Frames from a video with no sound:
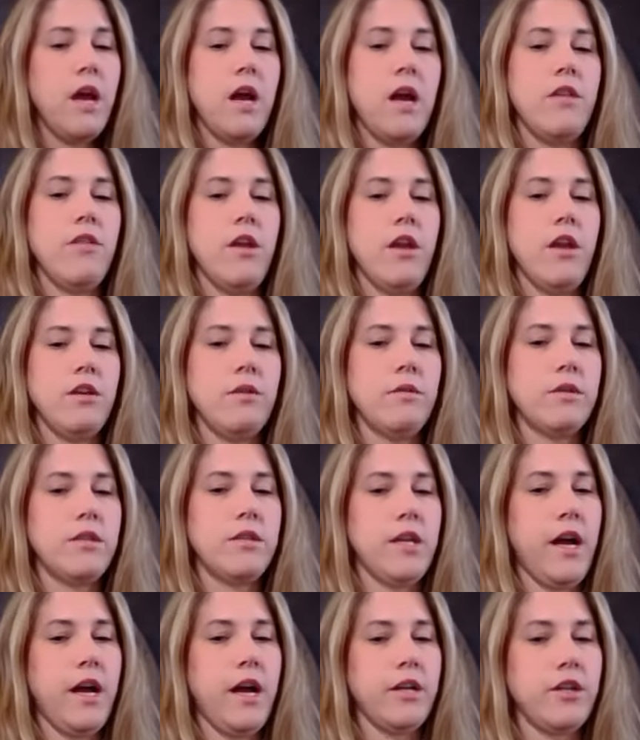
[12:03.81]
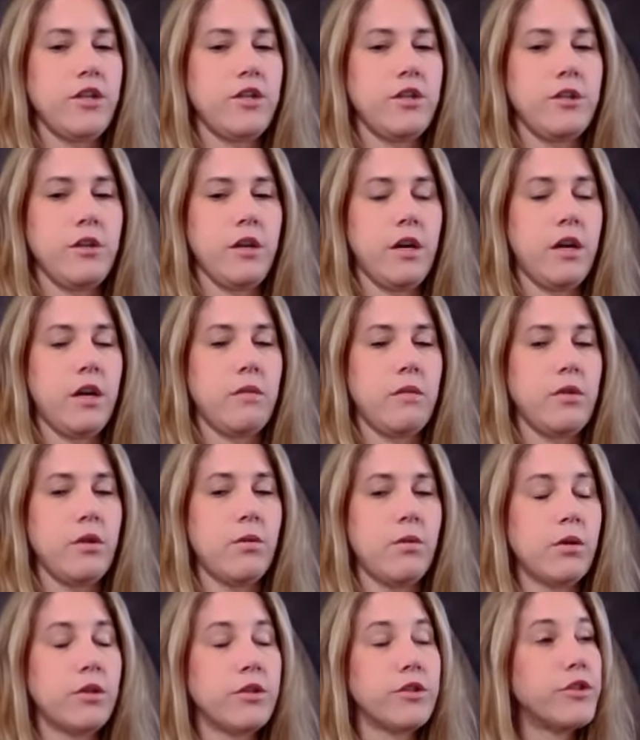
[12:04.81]
And then you attach your
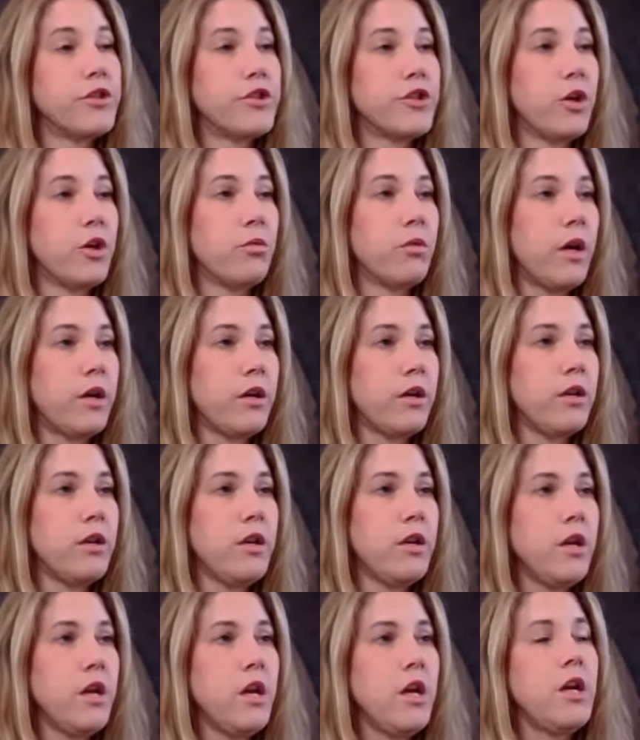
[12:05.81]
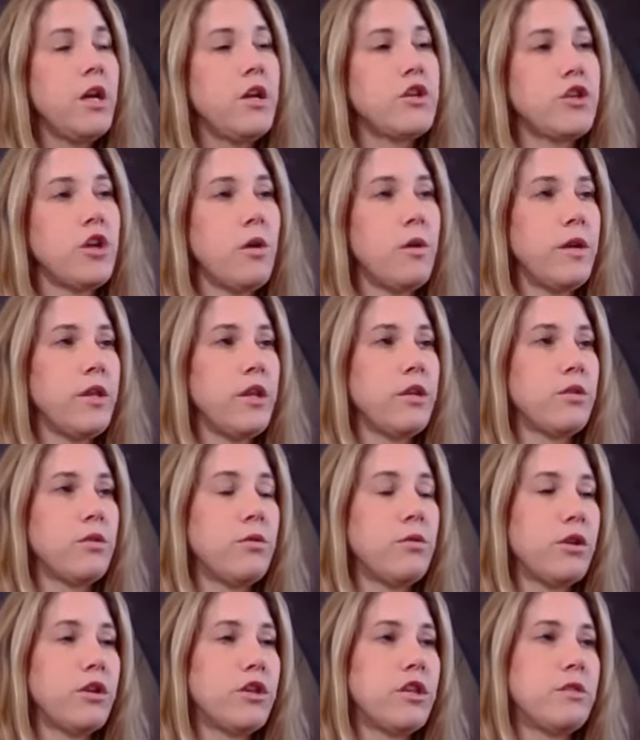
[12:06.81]
horse's show record, showing that the
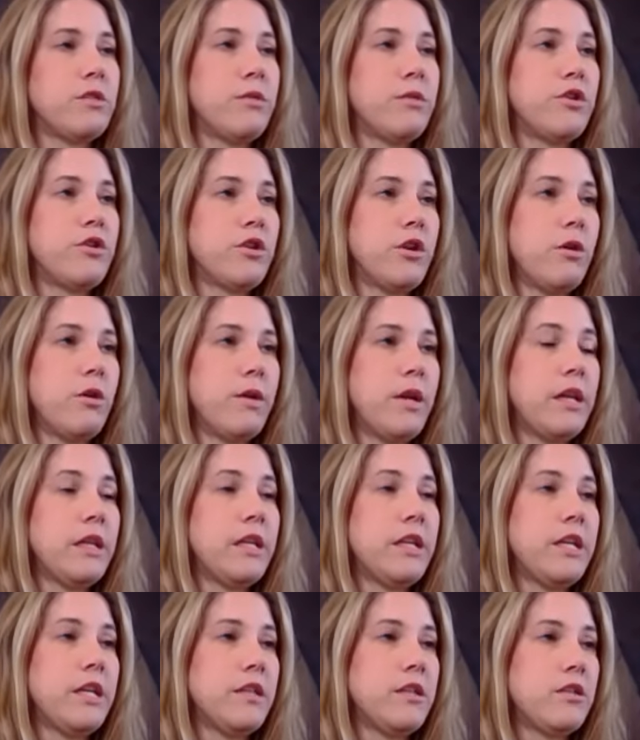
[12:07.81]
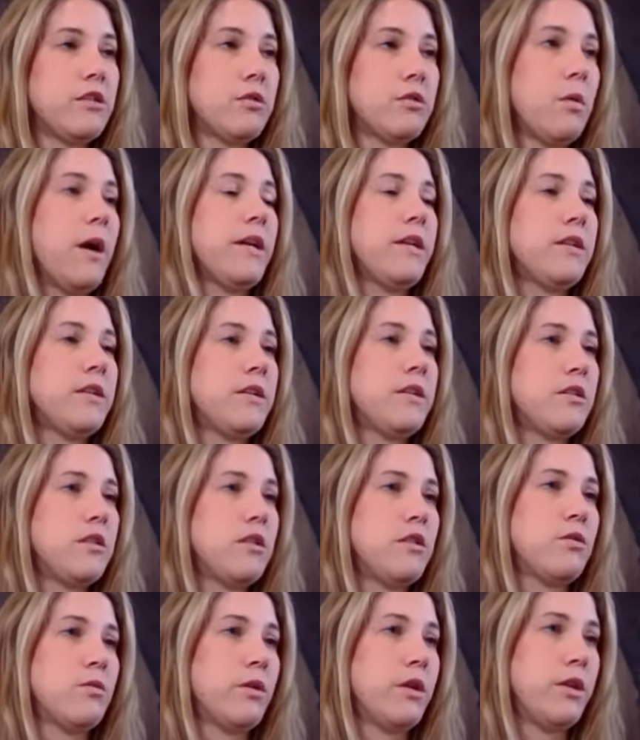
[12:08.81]
horse has been shown at least twice
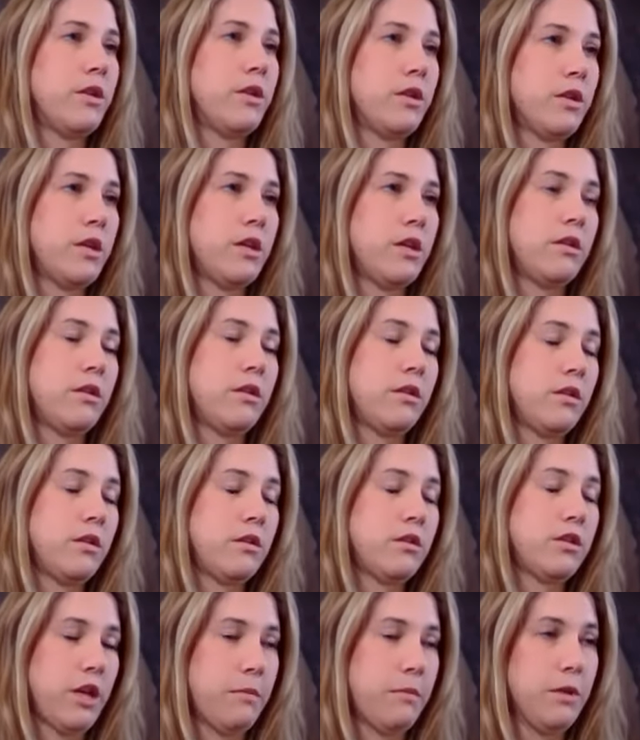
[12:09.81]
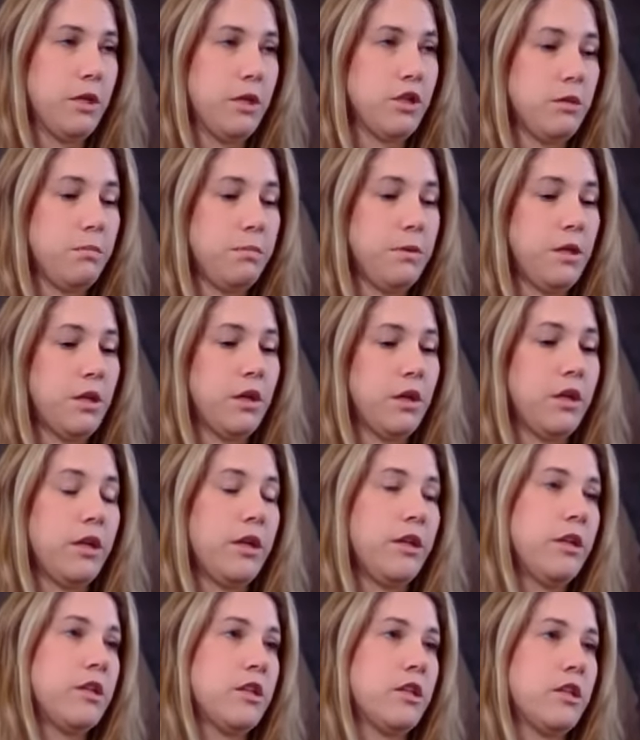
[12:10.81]
during the championship year
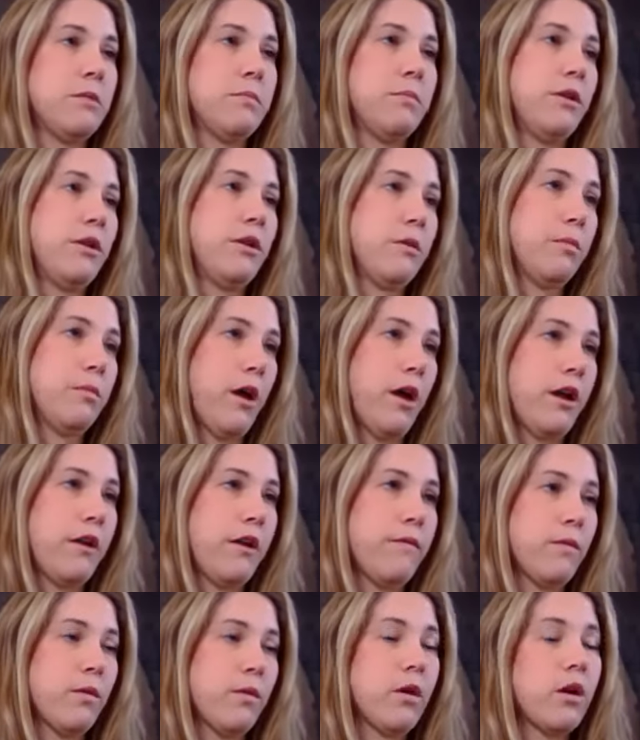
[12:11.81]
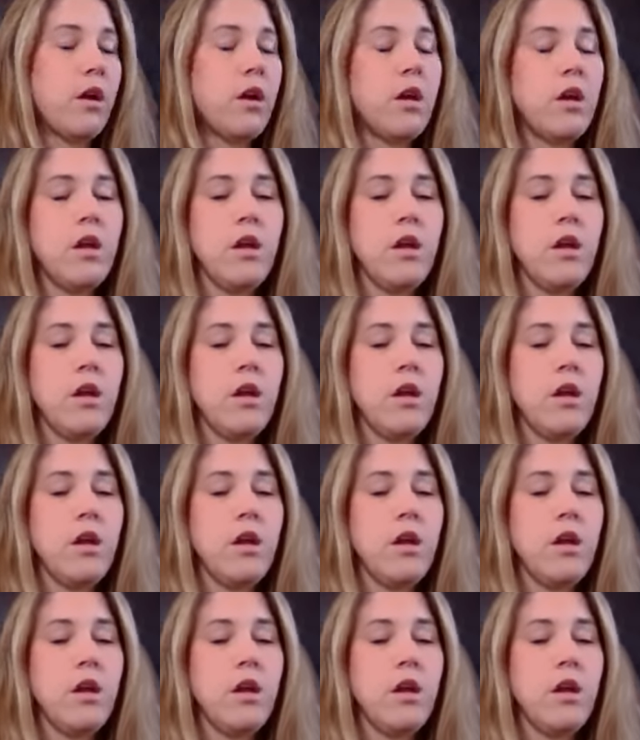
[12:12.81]
in the discipline you're applying for.